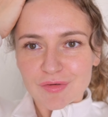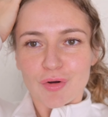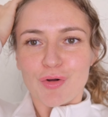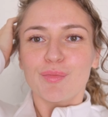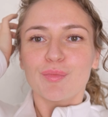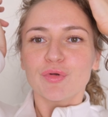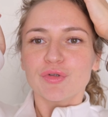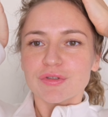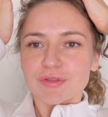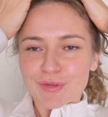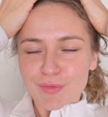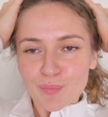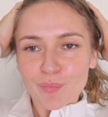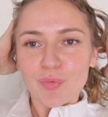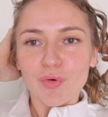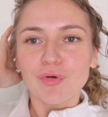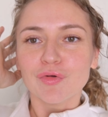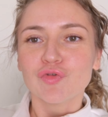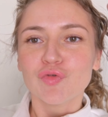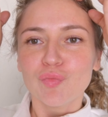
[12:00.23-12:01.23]
almost
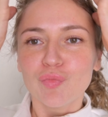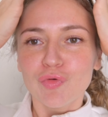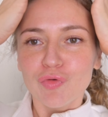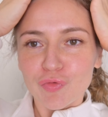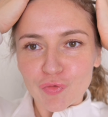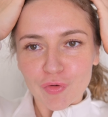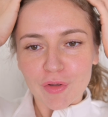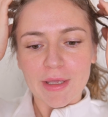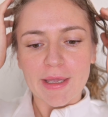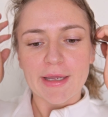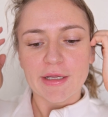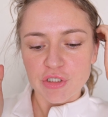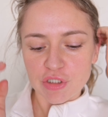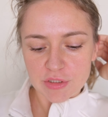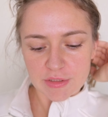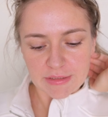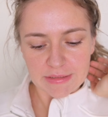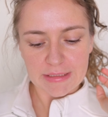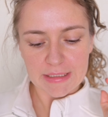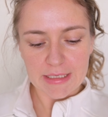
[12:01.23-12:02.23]
impossible to
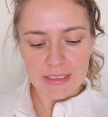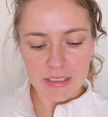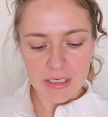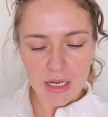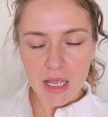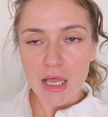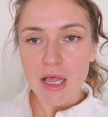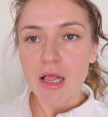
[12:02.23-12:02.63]
catch the skin.